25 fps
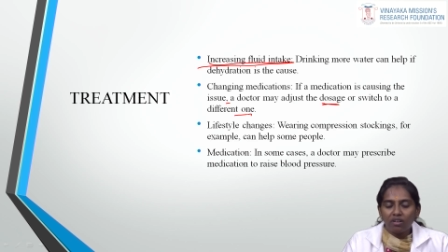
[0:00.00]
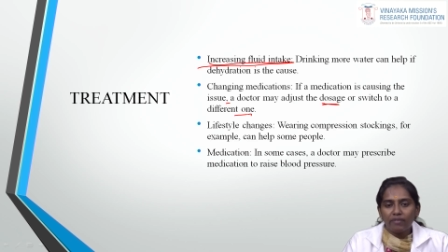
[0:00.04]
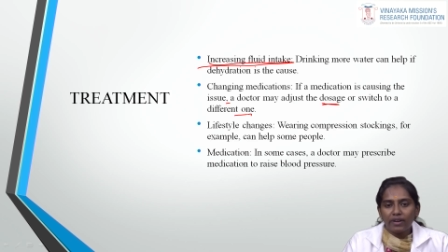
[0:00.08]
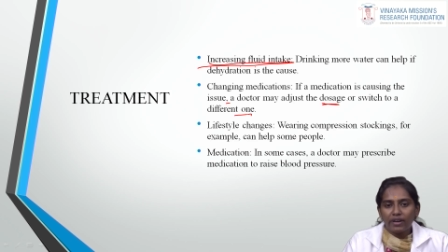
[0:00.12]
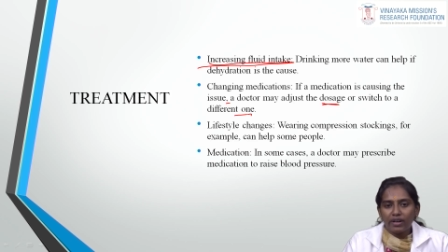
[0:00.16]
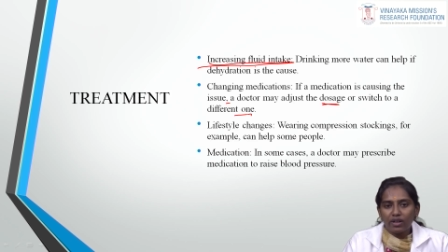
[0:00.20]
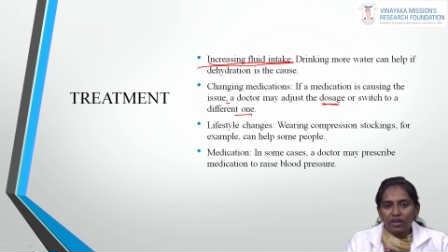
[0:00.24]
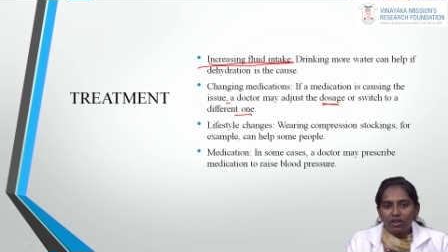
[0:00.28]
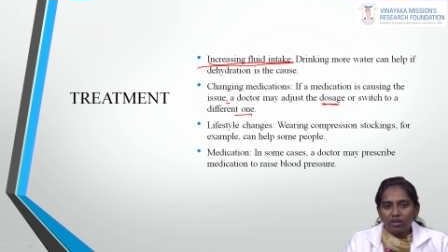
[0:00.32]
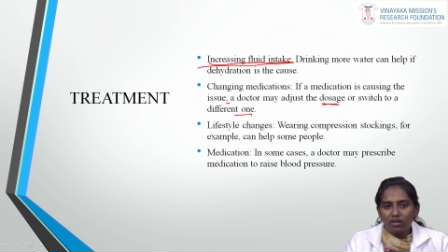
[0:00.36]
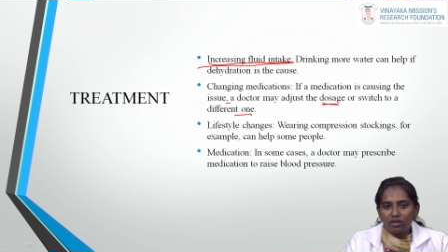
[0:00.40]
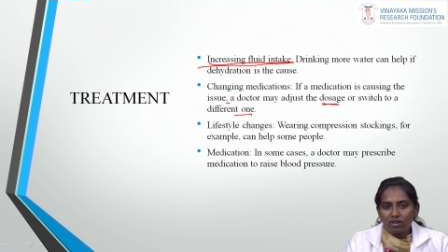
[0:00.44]

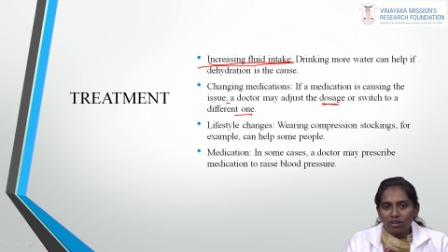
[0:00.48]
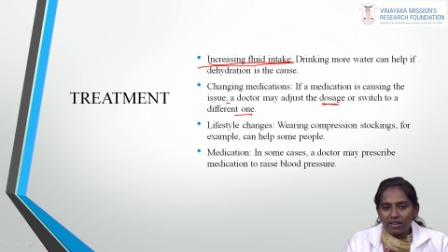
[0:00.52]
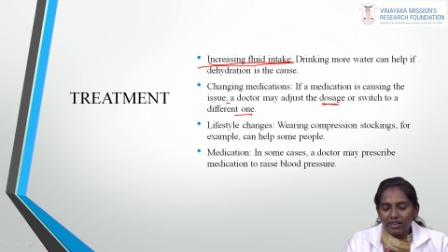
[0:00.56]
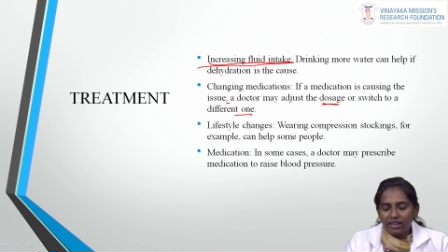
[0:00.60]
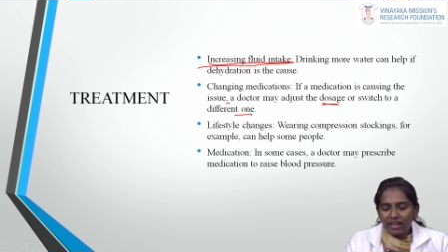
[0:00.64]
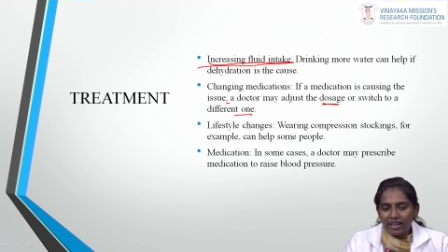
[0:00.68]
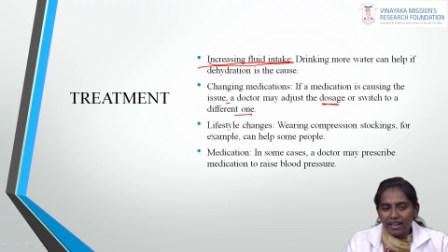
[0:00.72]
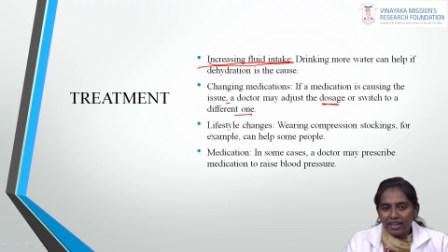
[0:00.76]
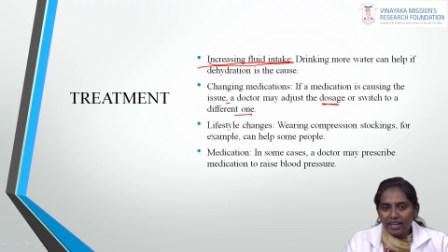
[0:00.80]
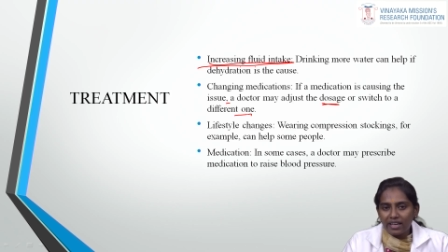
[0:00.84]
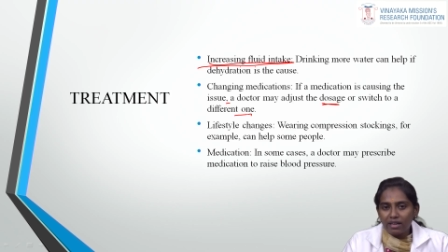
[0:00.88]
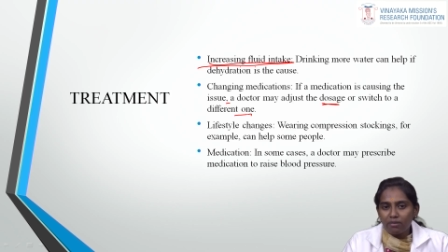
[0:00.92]
when you're
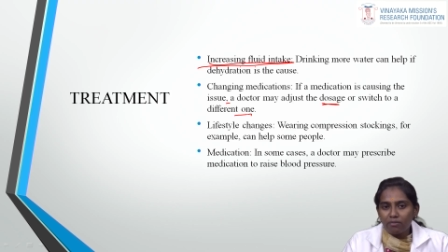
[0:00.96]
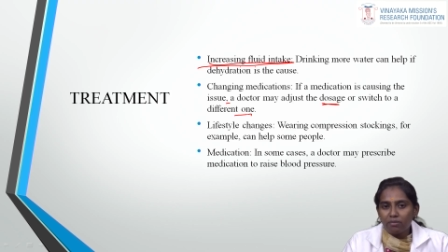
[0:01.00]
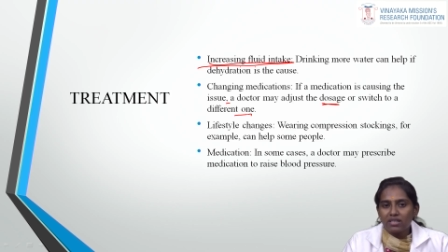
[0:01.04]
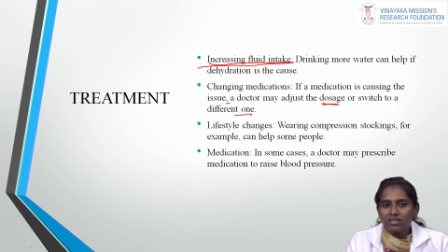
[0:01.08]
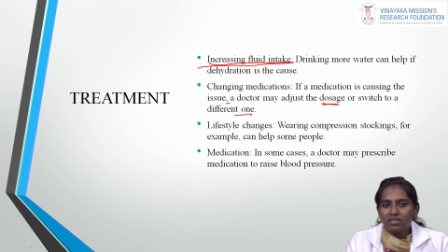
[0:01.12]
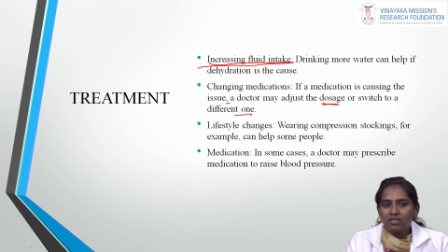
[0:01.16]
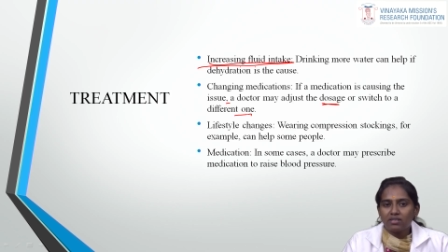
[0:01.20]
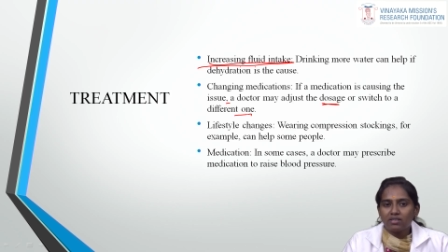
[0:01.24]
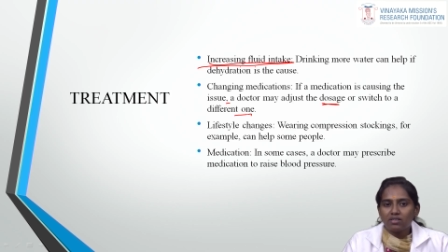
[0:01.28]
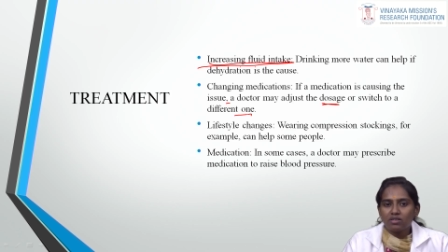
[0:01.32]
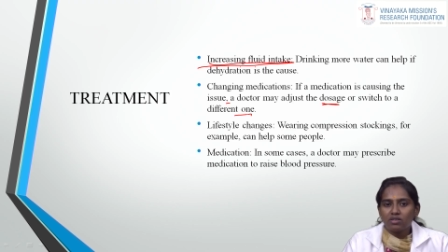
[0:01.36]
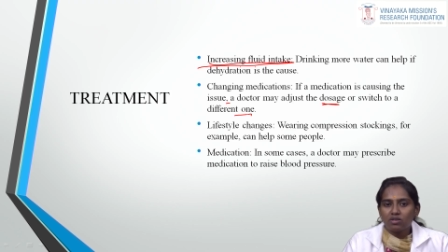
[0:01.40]
taking
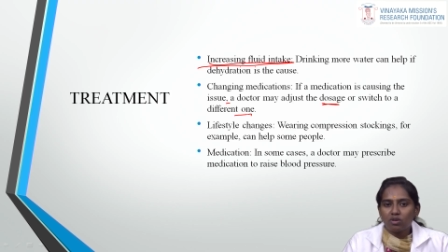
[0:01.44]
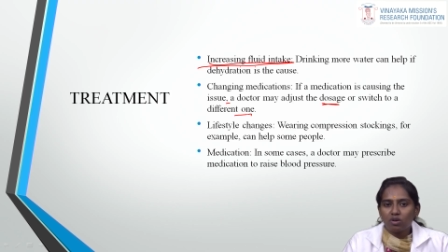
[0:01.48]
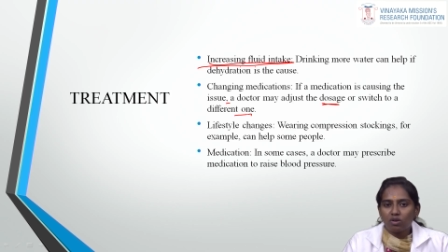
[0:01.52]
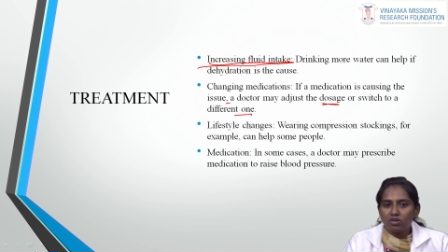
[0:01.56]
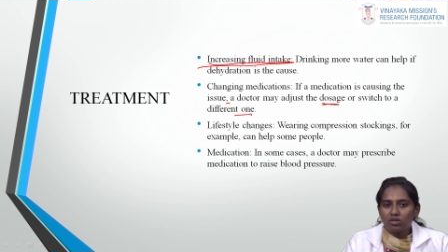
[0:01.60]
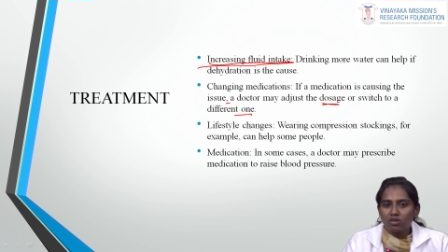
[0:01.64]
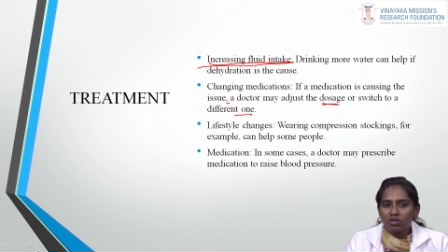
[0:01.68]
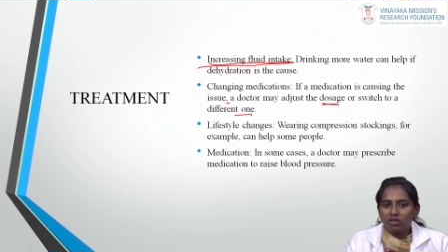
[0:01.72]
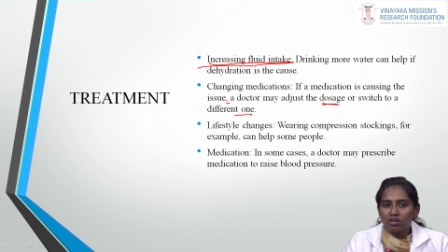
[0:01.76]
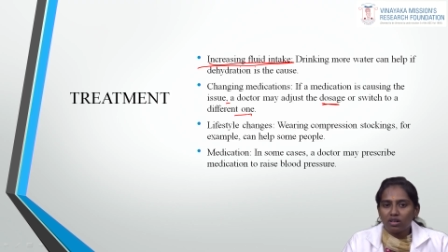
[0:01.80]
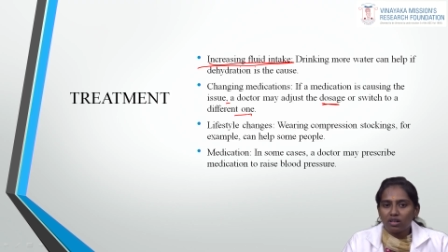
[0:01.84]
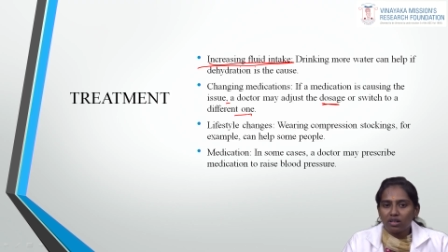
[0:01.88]
medicine is
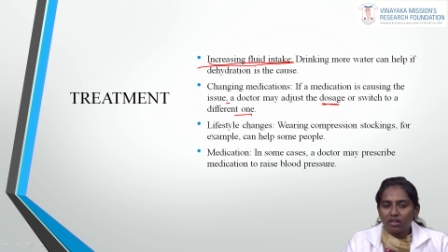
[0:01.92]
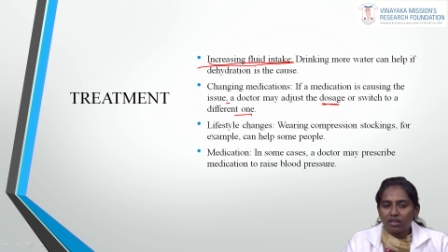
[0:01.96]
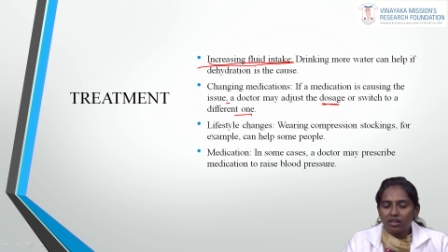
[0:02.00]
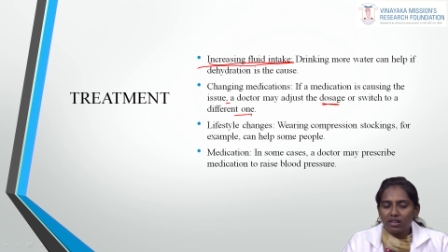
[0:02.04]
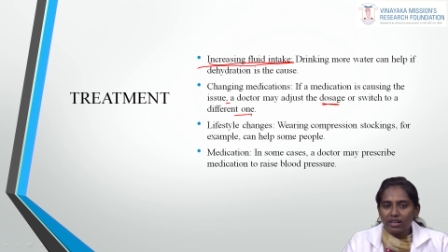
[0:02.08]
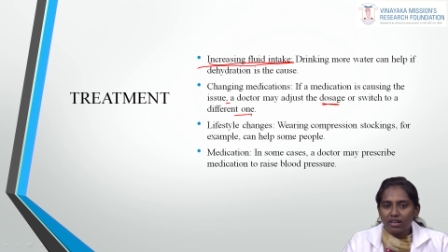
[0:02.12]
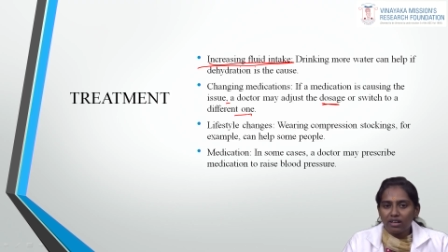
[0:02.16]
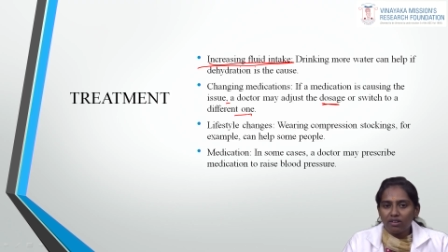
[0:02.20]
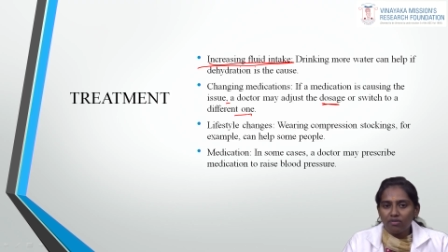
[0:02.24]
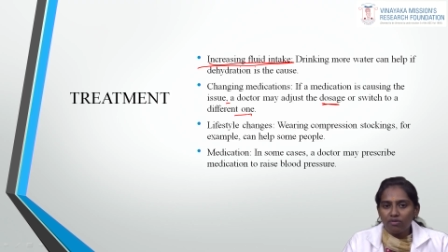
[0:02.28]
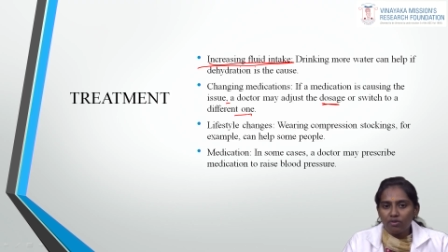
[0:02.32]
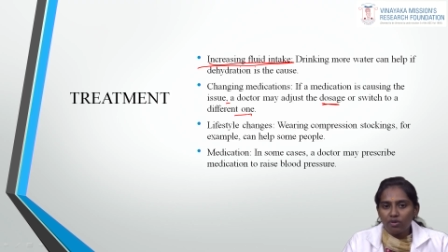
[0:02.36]
also
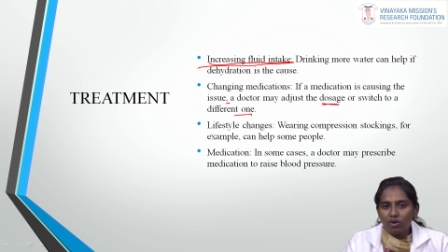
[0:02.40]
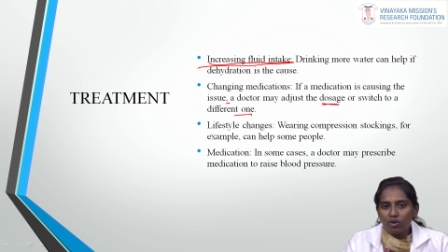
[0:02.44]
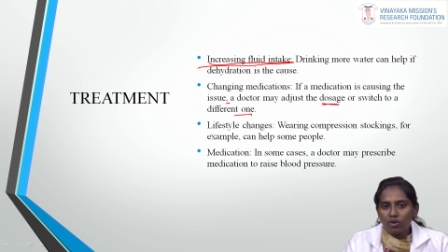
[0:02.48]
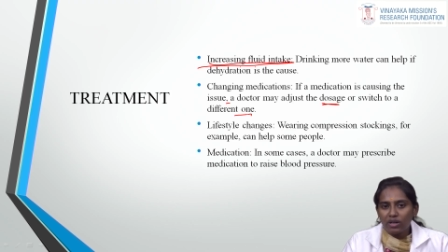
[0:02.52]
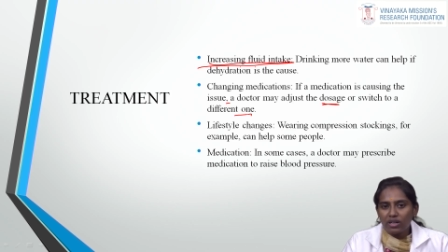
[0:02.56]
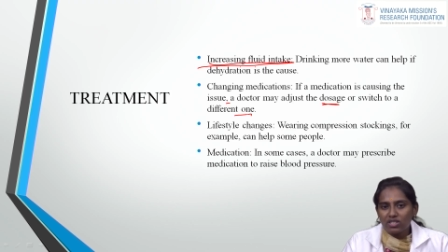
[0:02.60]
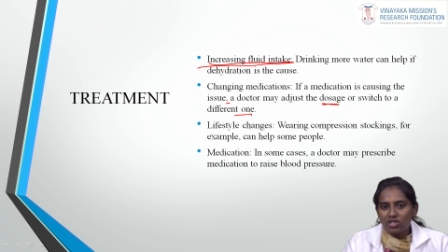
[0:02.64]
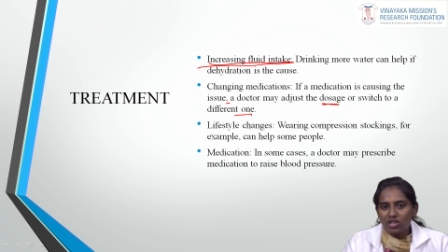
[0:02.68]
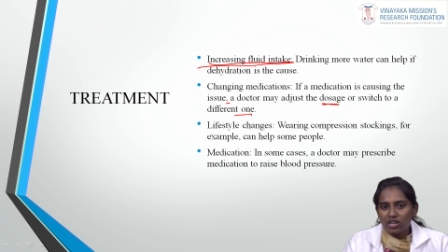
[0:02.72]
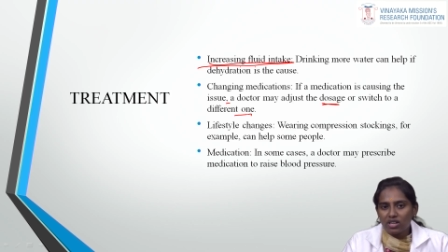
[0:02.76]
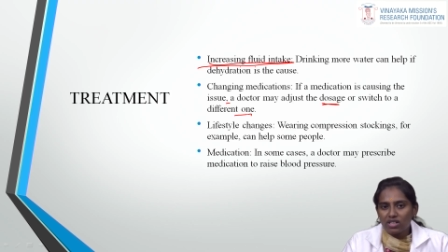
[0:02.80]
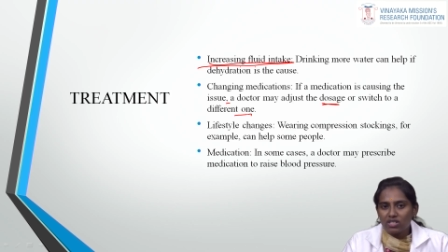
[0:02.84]
enough, you
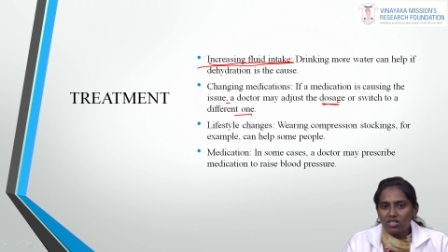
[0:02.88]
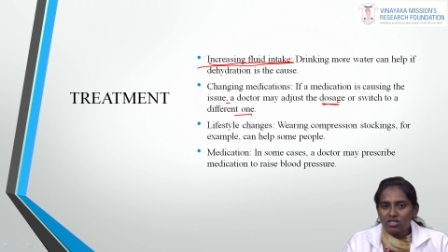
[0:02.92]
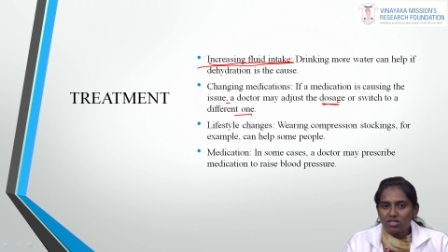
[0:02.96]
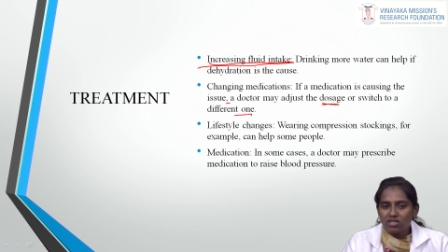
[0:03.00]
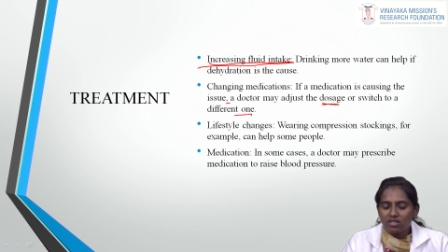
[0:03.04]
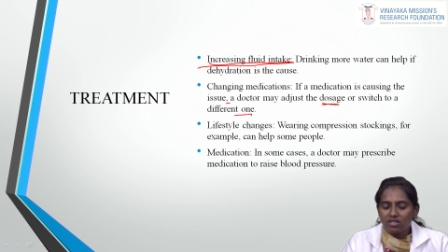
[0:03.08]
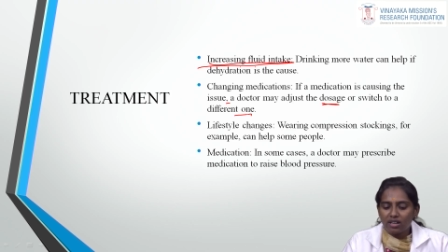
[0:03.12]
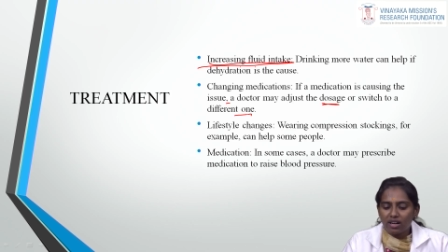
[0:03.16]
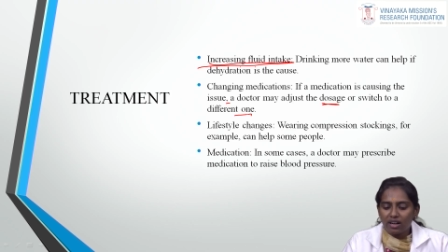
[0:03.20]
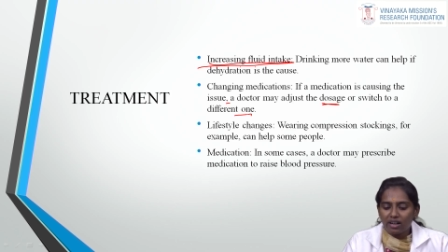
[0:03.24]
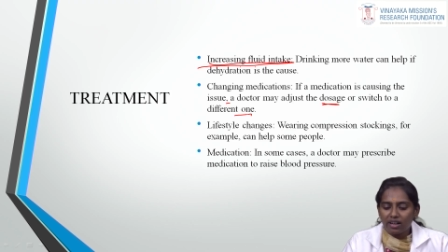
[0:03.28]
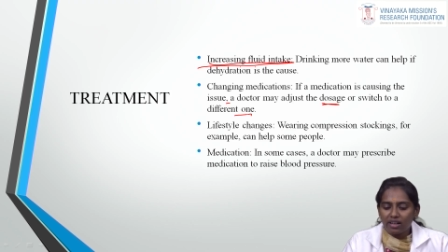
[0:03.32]
can change
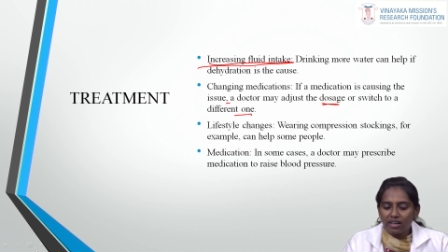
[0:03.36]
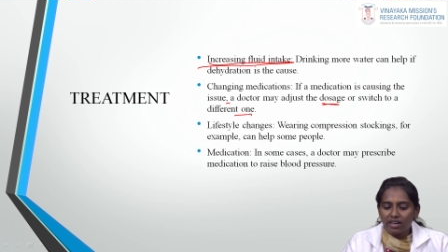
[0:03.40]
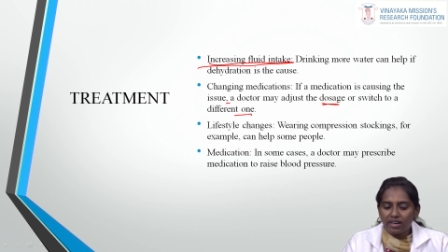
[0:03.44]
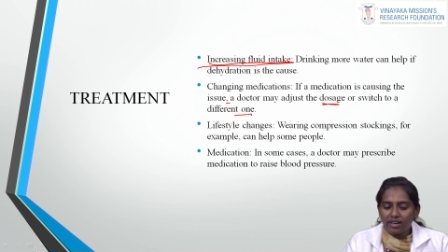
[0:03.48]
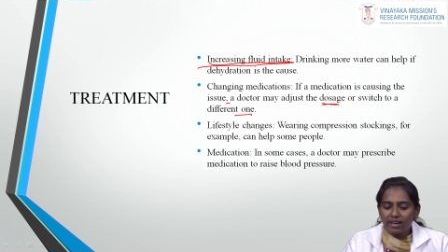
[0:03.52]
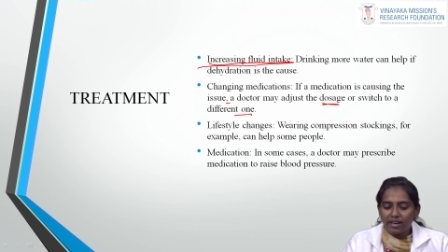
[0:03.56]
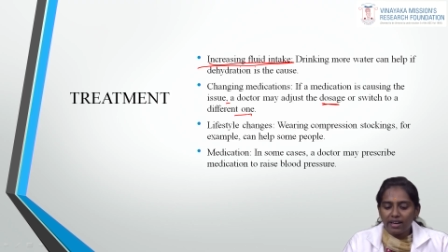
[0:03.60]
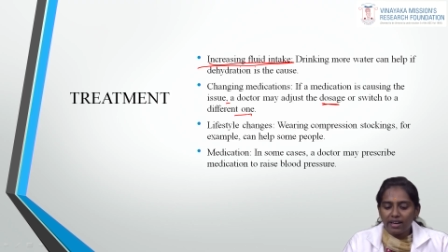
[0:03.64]
the drug.